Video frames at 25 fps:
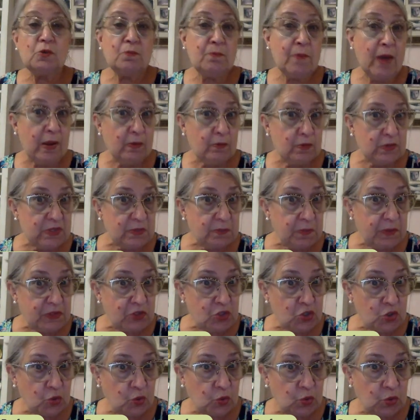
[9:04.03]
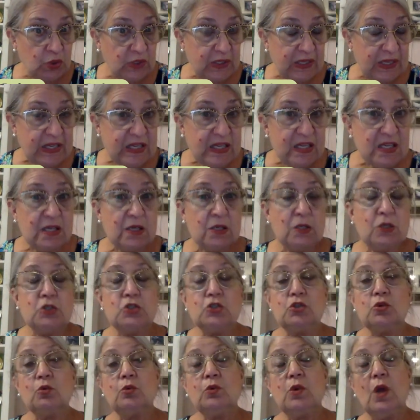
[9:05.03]
mine was patchouli.
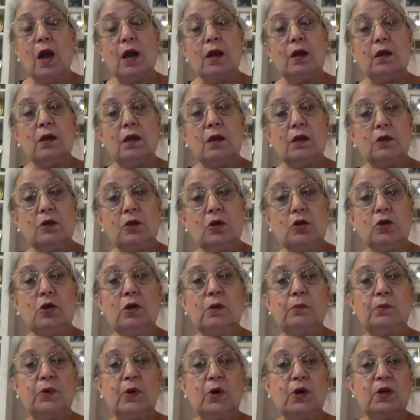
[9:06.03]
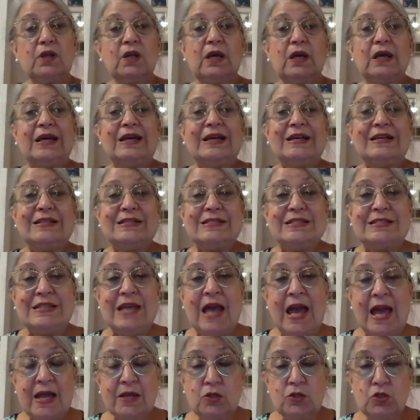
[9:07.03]
So you're going to put
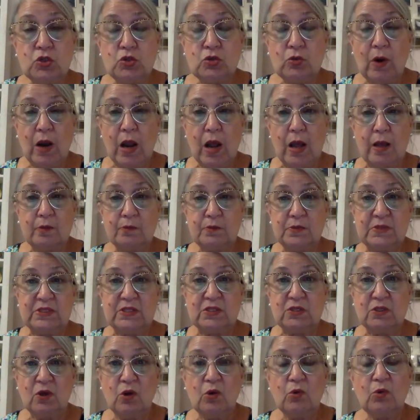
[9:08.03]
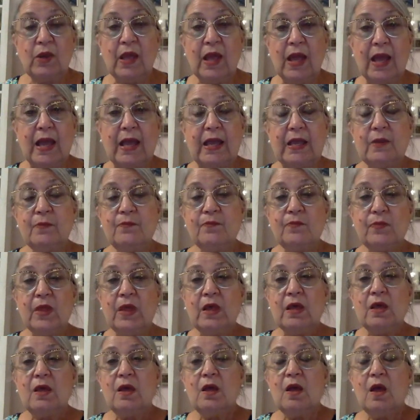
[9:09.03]
10 drops. Okay.
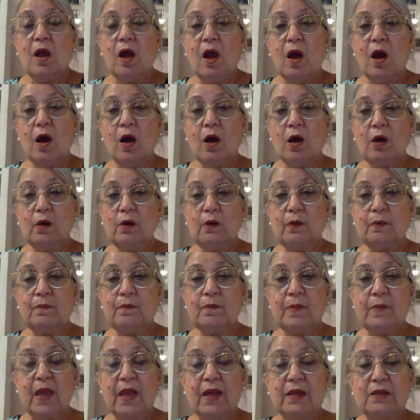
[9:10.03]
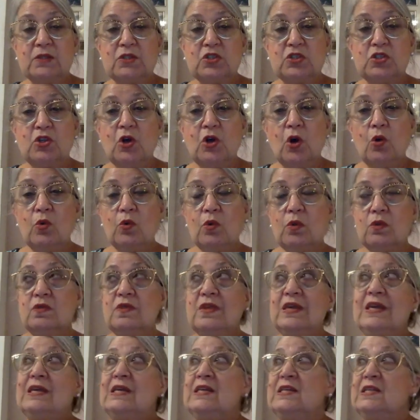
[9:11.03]
And so
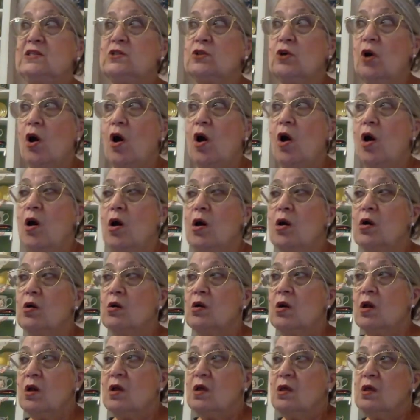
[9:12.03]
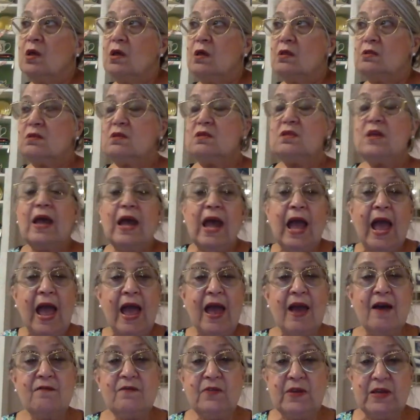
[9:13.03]
these are the
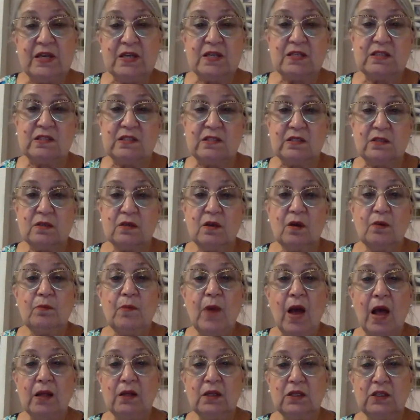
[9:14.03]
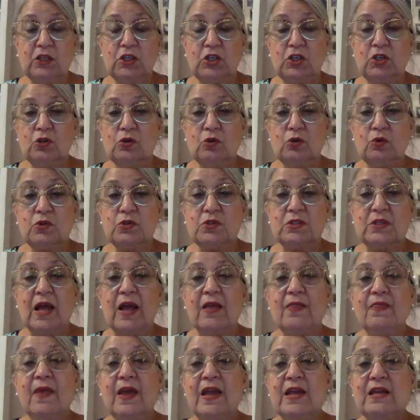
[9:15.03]
heaviest molecules,
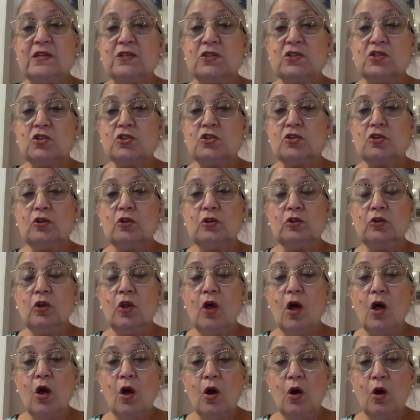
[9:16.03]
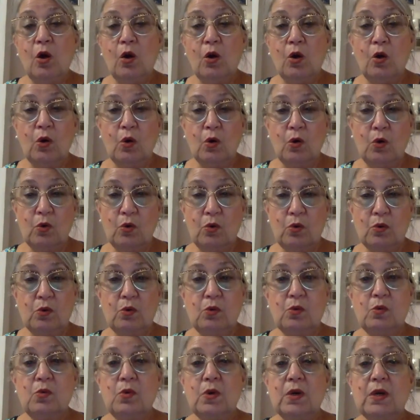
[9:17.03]
and they
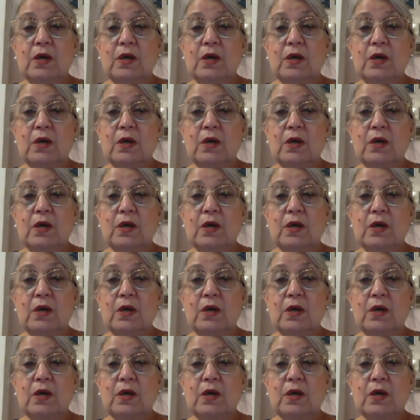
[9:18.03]
slow